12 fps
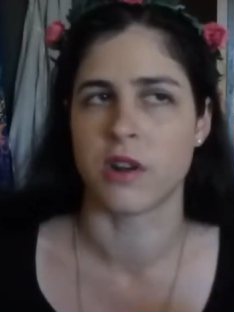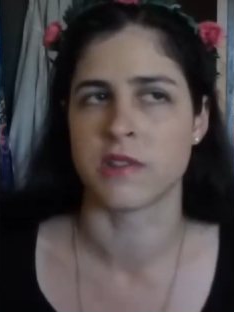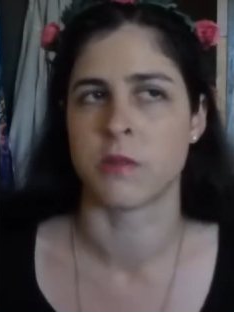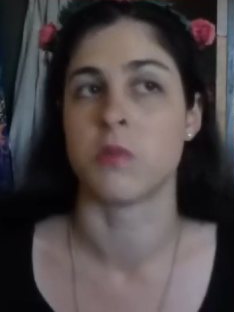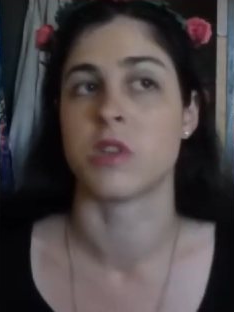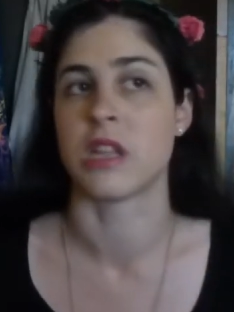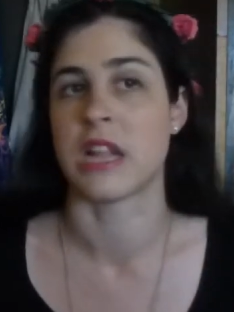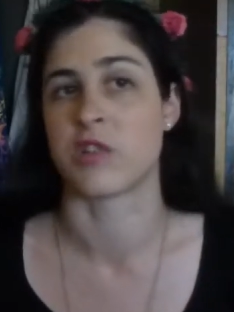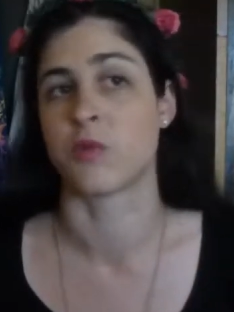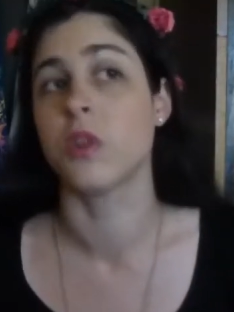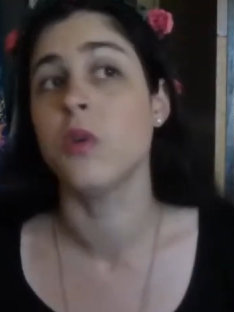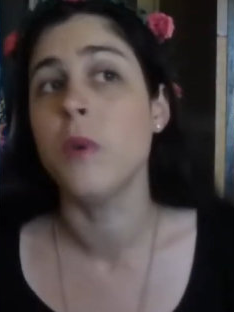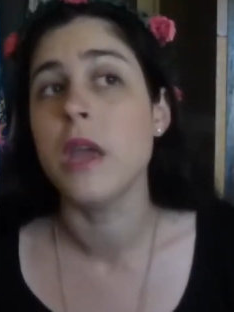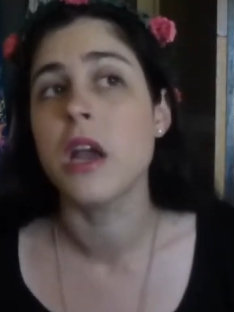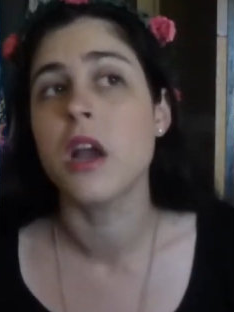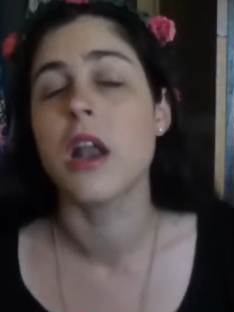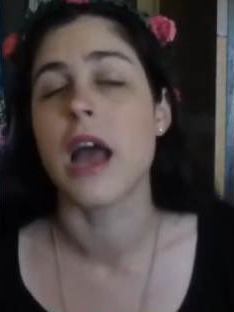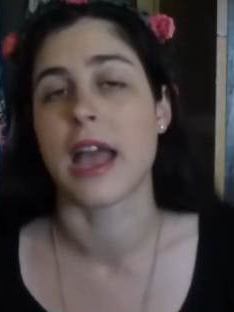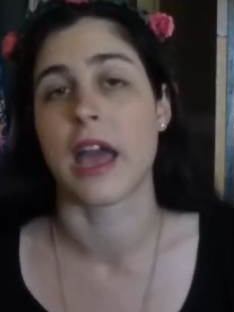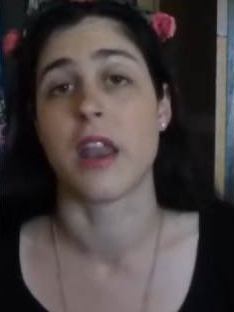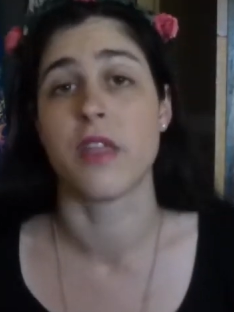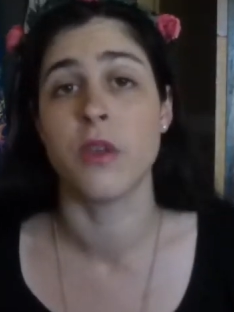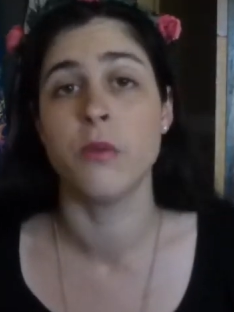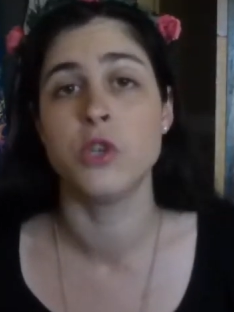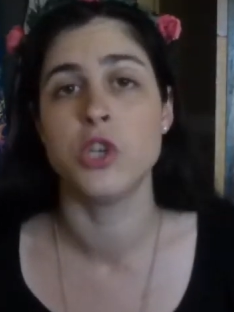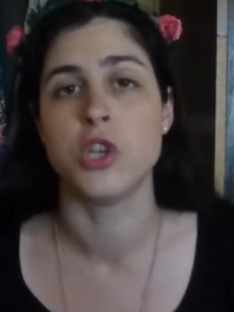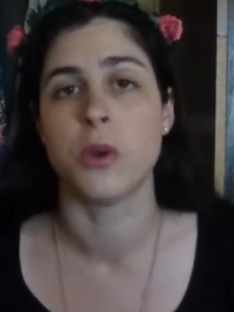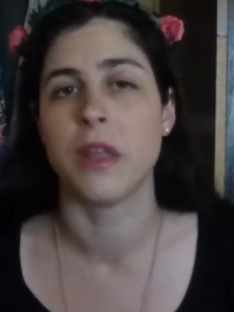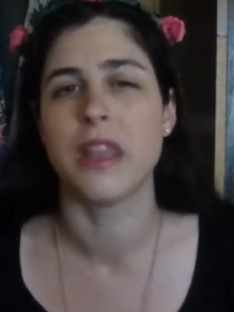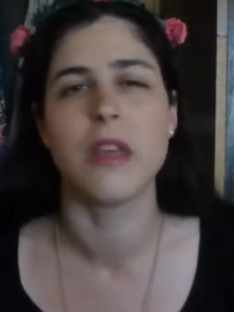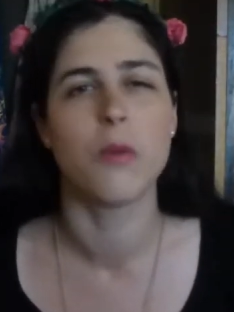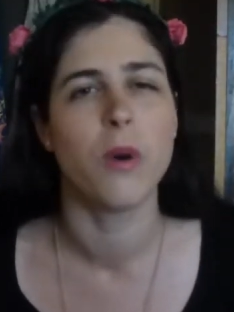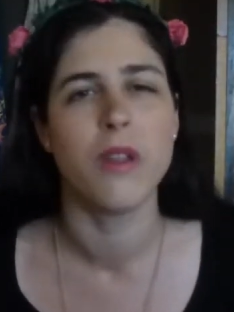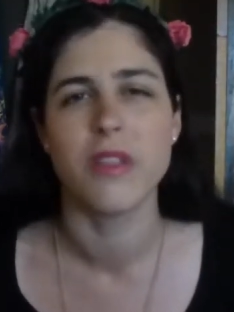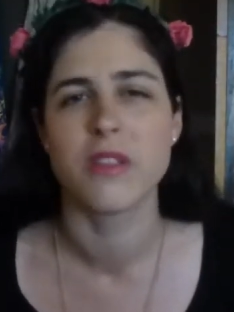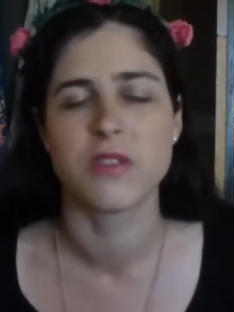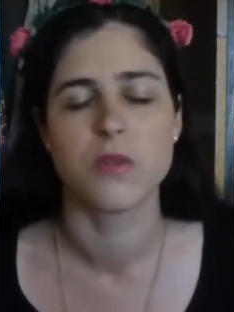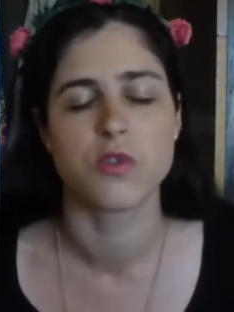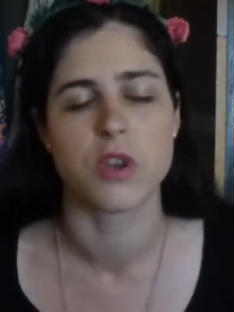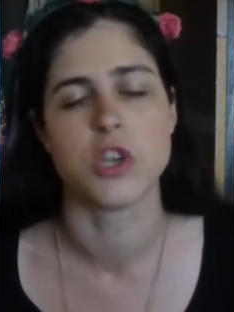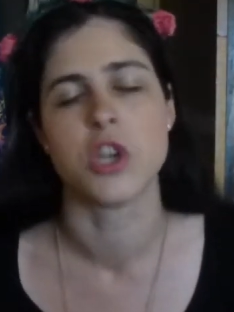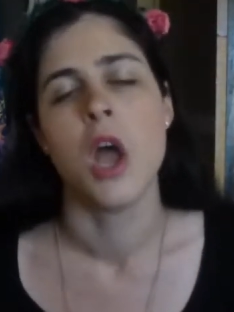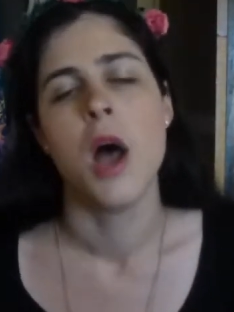And someone's like, that's really weird, I kind of think we should do it. Like, what? That's so strange.